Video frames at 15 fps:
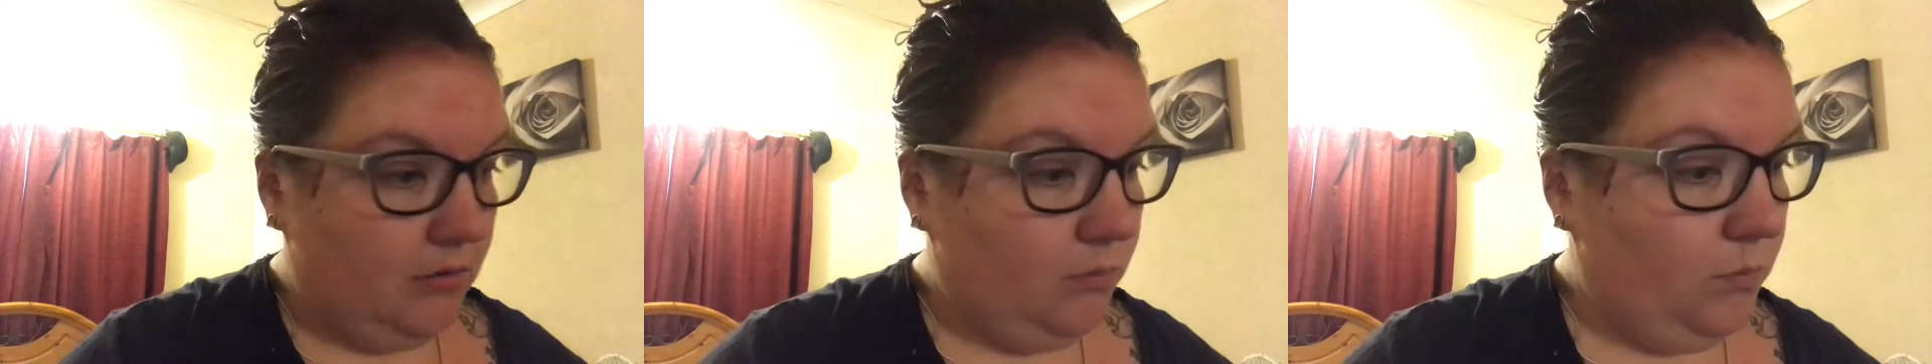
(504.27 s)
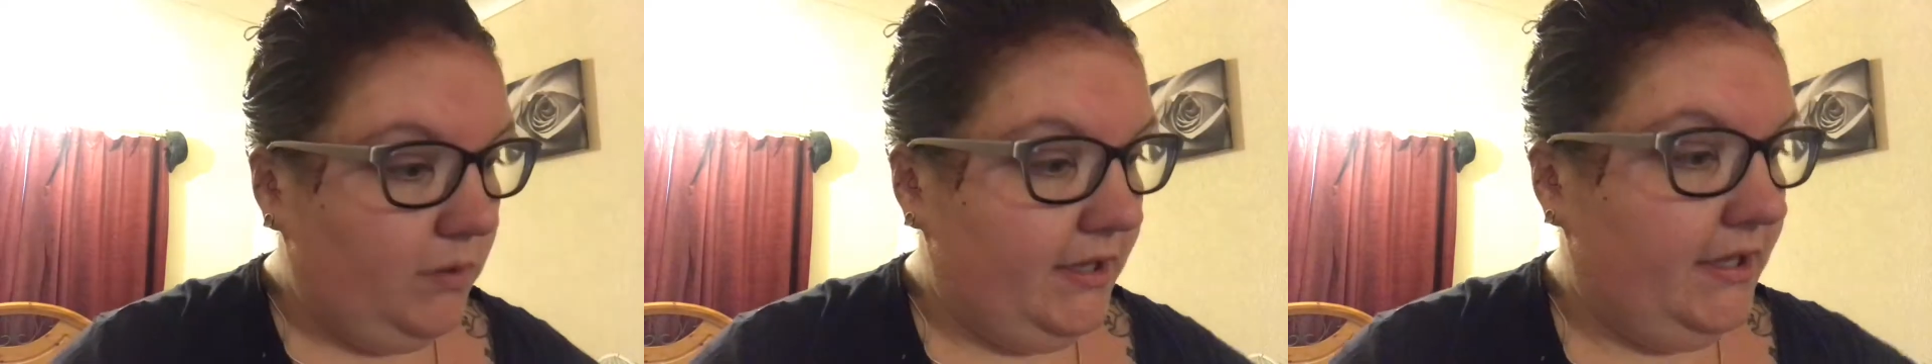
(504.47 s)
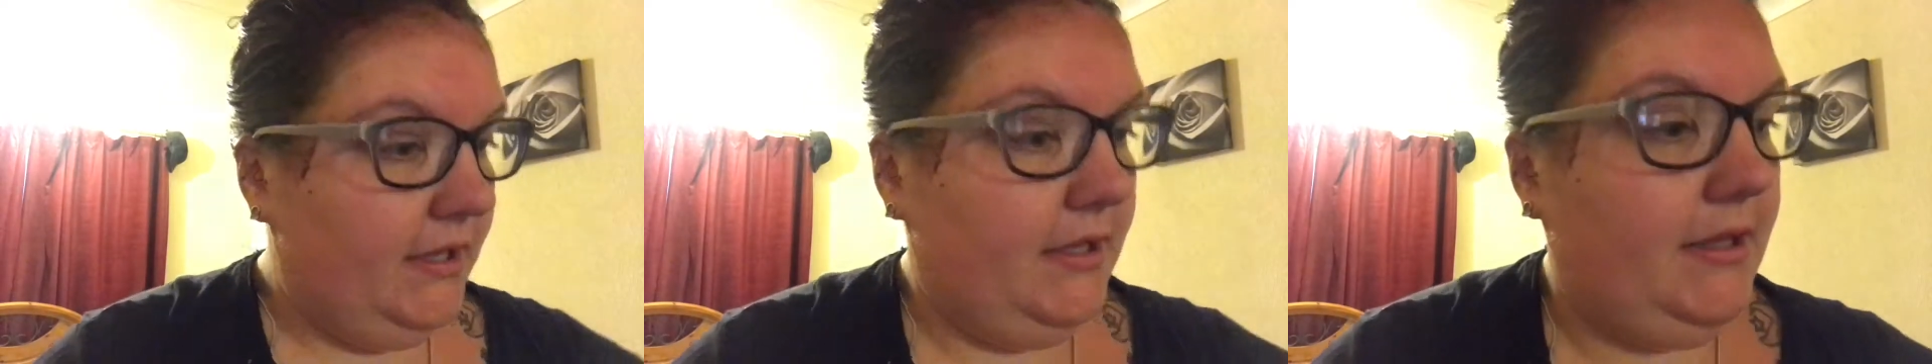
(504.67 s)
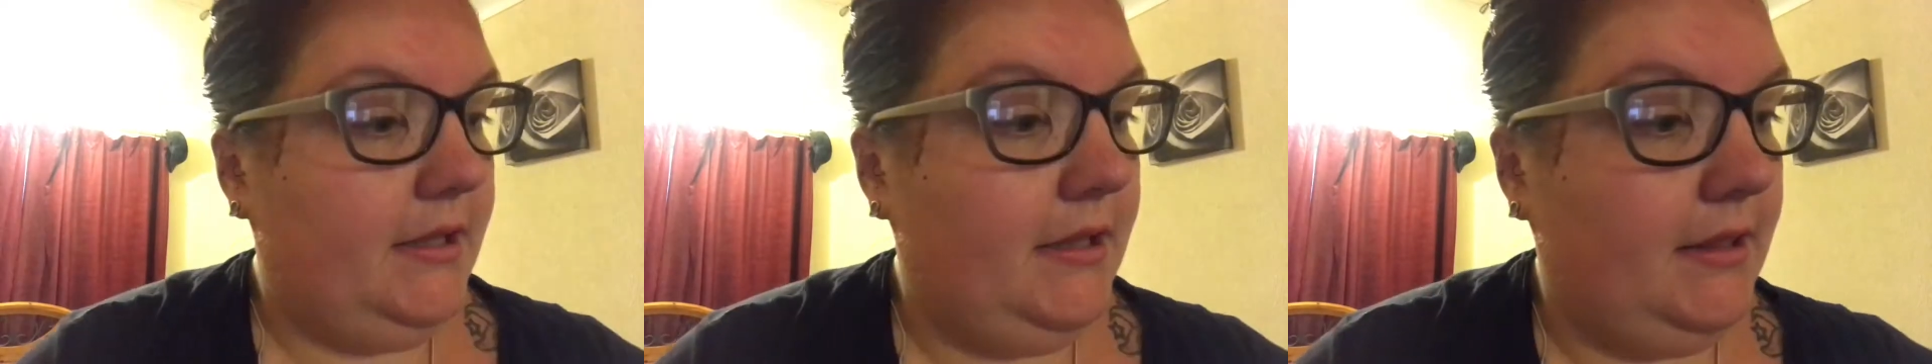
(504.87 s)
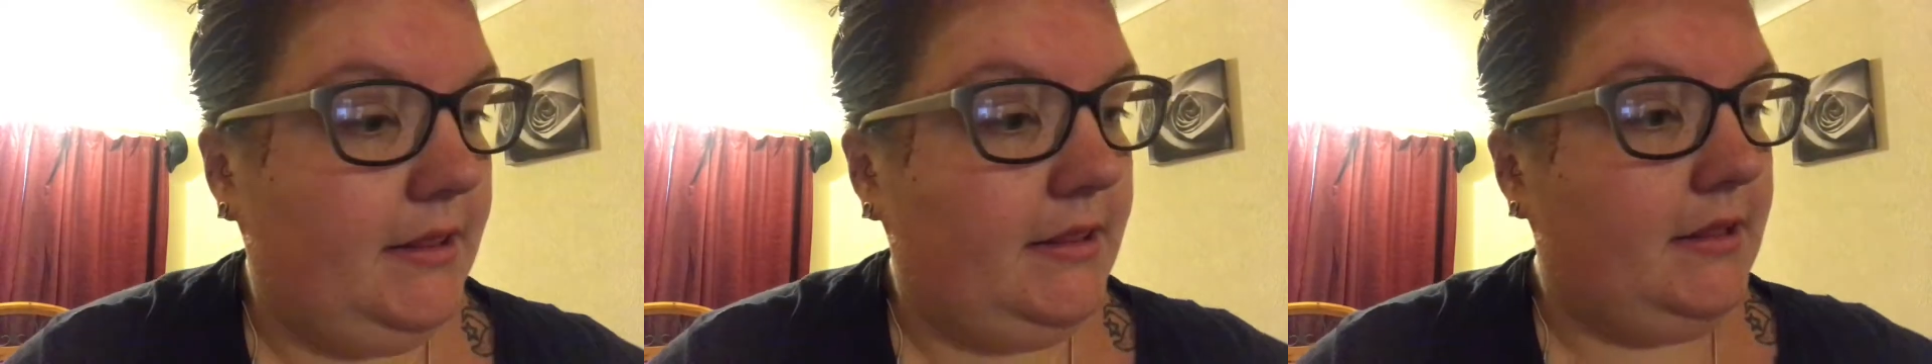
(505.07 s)

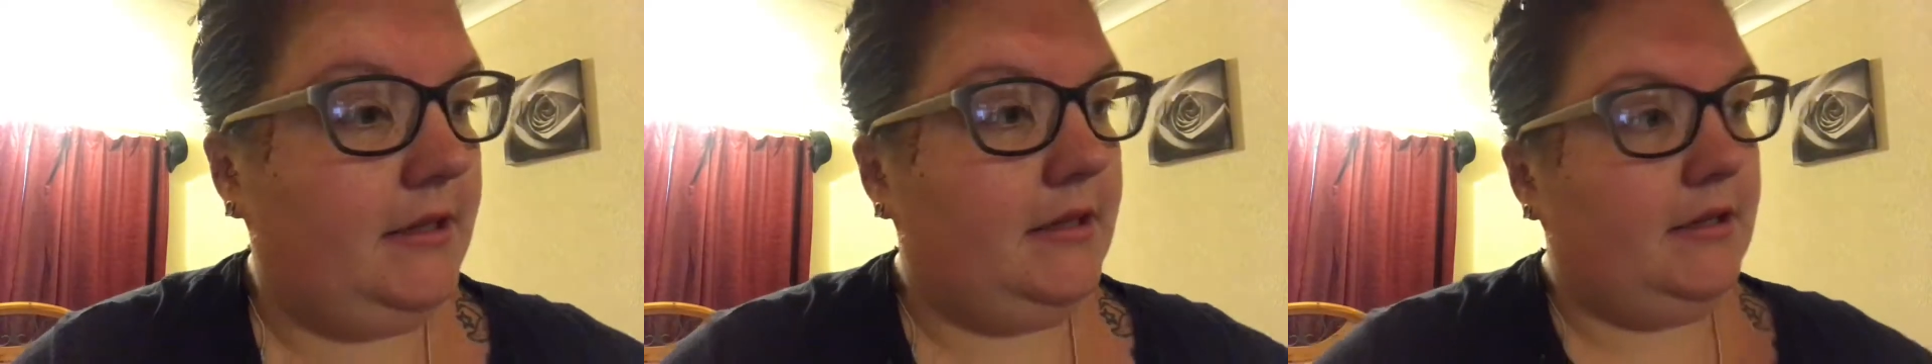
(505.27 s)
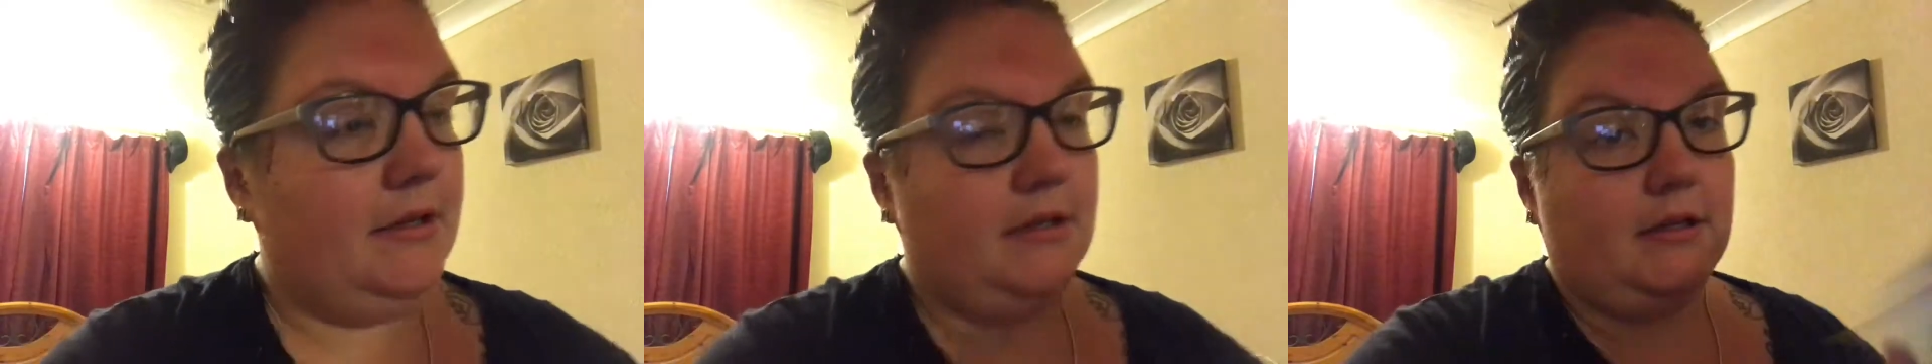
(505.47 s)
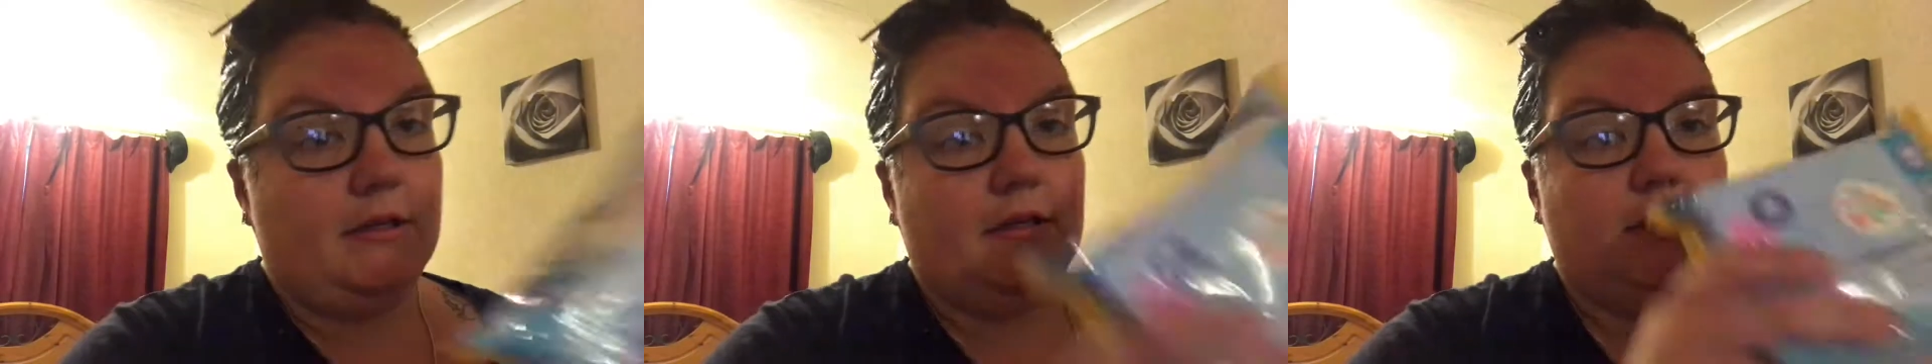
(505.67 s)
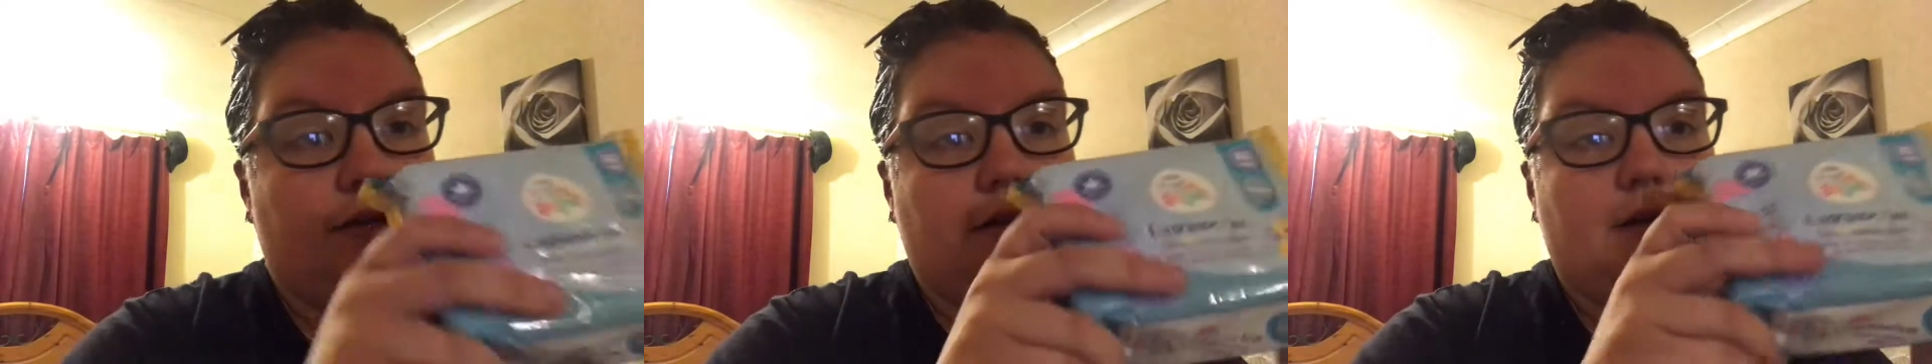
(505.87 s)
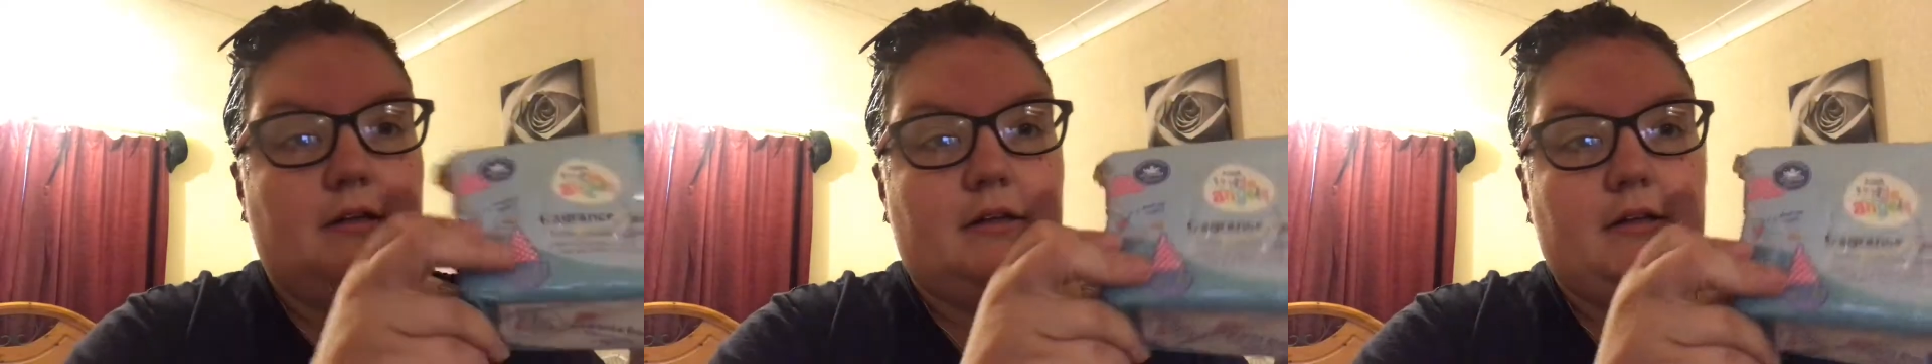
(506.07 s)
with
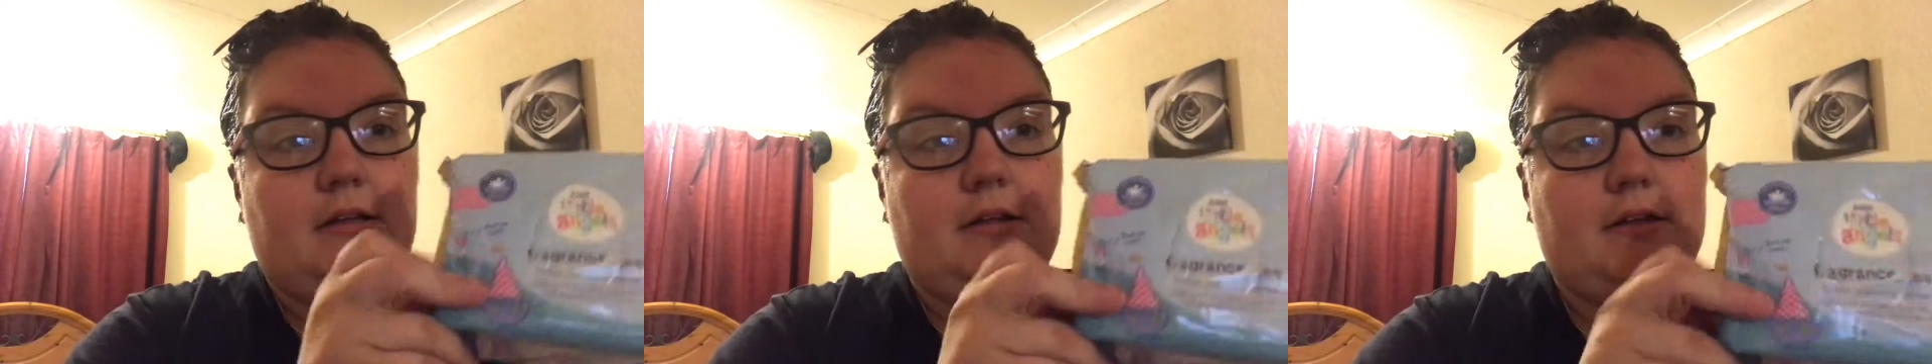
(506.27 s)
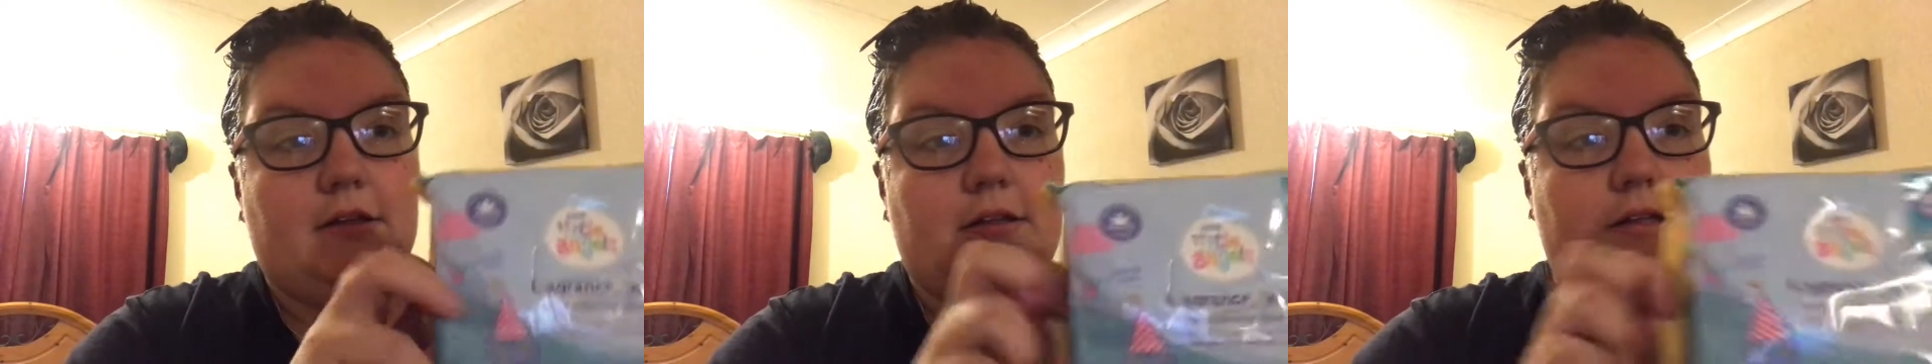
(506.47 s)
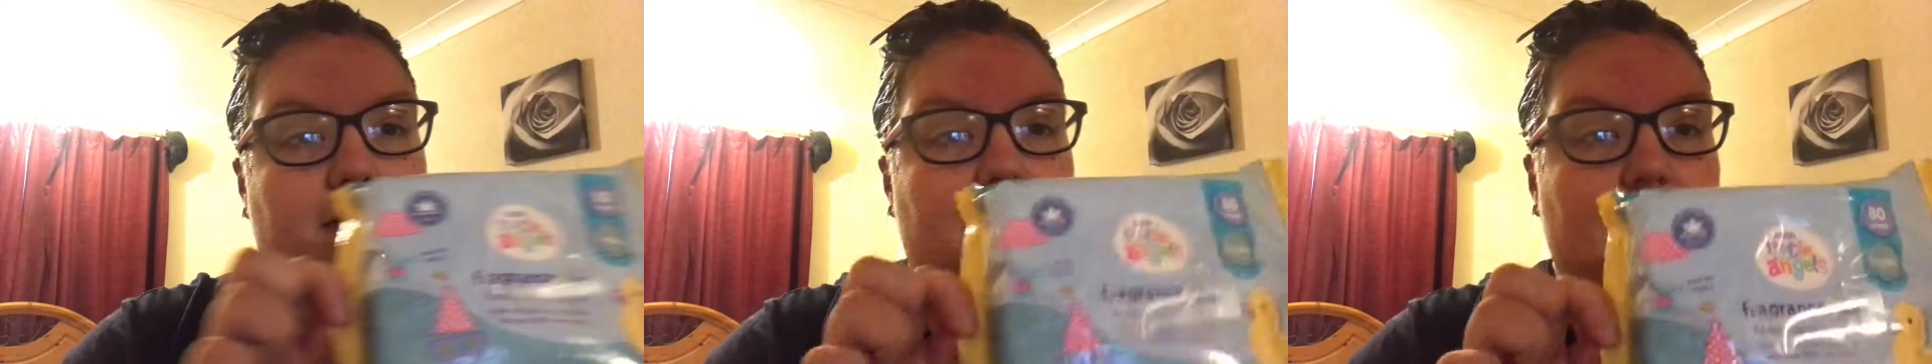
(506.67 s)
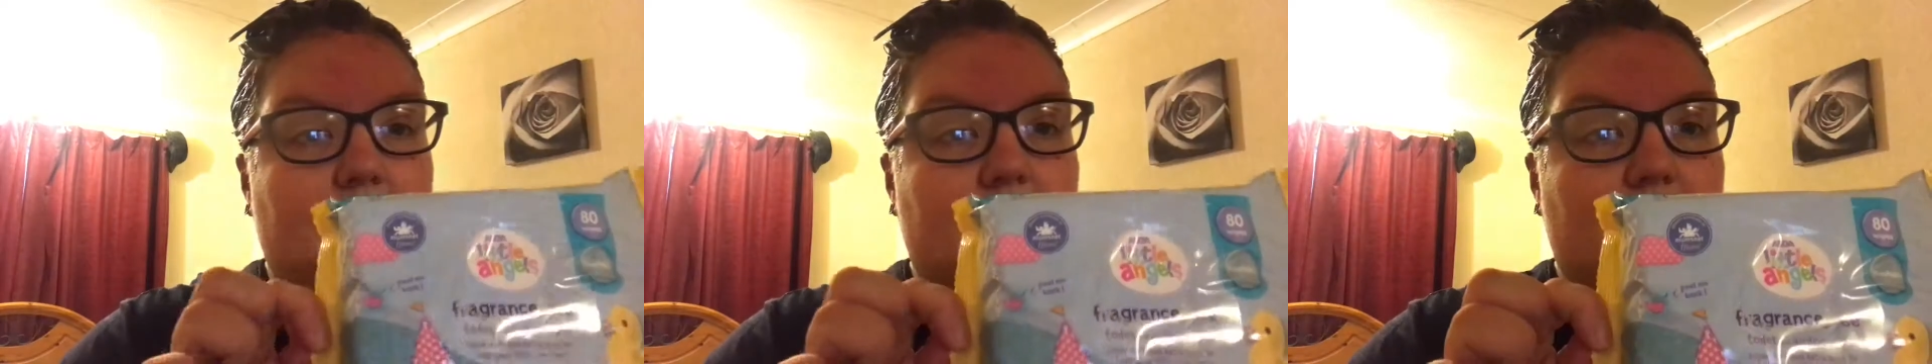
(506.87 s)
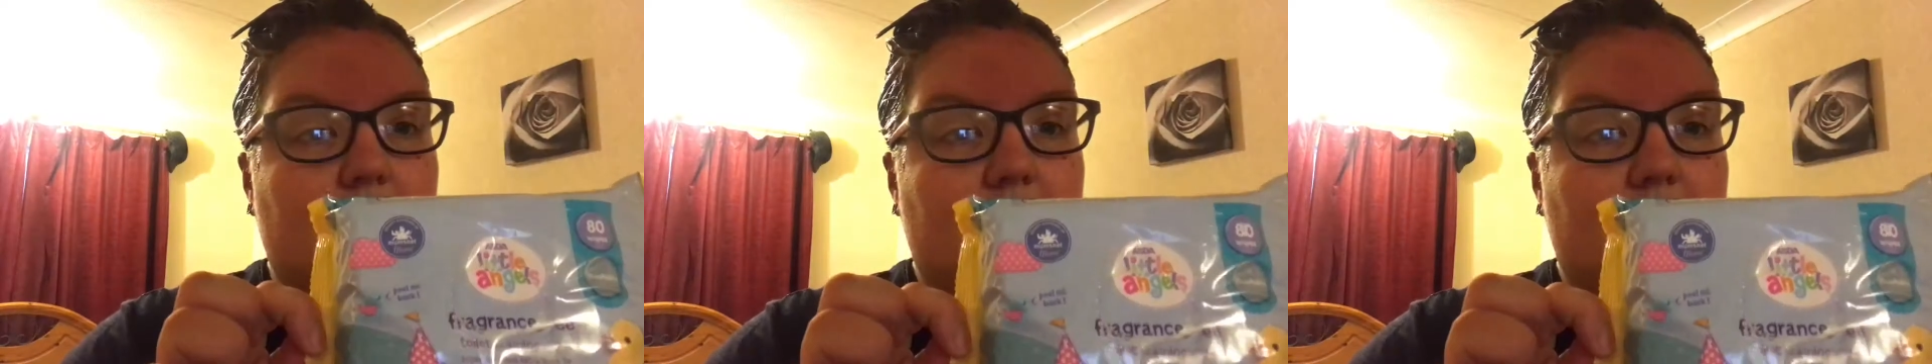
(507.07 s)
these.